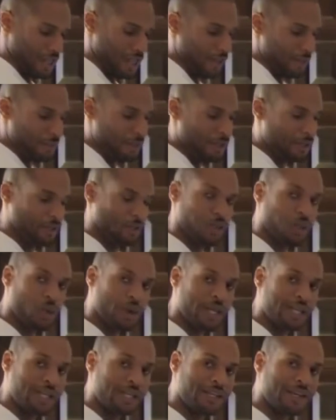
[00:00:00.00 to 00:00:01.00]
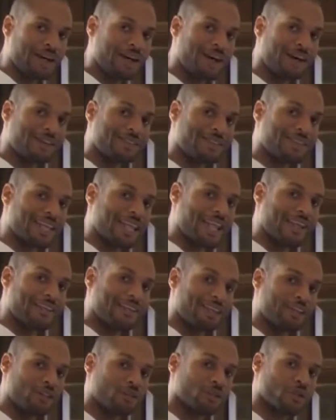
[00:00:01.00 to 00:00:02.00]
in between us and
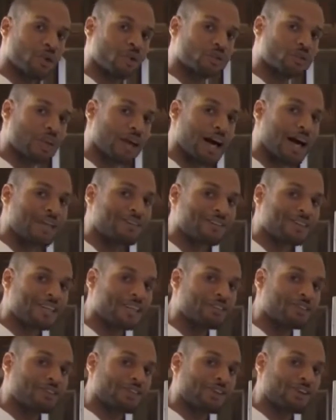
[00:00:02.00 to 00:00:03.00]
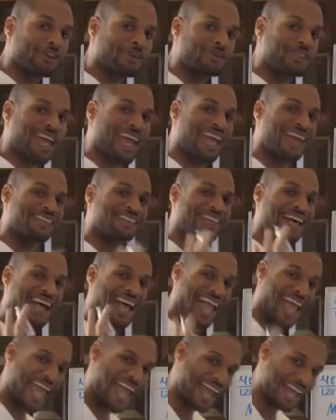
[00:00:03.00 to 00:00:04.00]
these photons, and it serves as a
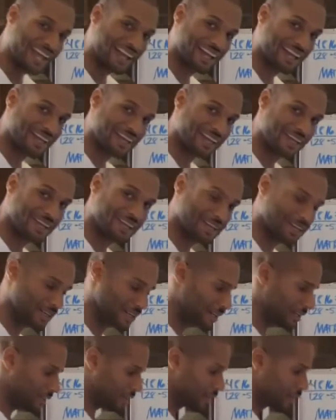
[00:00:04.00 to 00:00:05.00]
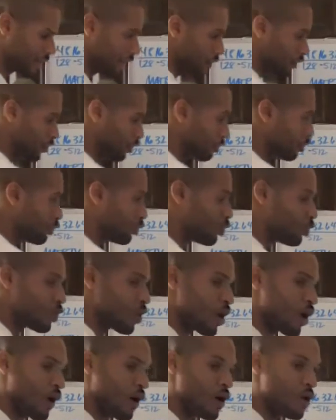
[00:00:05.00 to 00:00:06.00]
hack
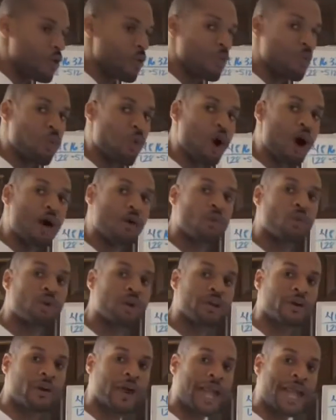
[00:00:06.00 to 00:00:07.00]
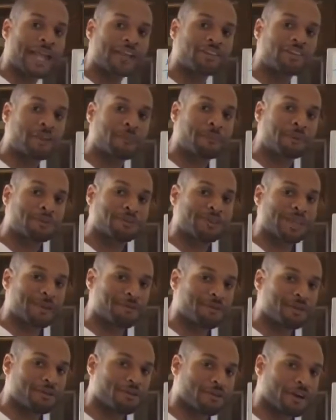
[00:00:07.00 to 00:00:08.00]
to what we're actually
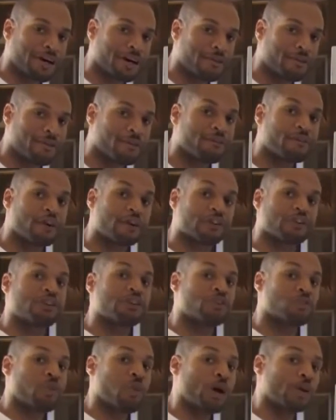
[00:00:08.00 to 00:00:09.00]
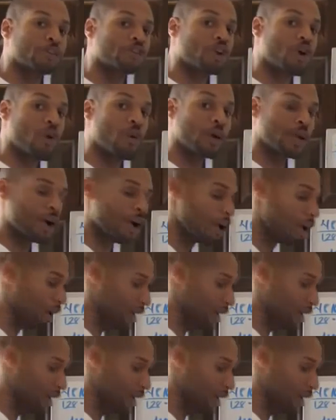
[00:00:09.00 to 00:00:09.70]
perceptive of versus what's going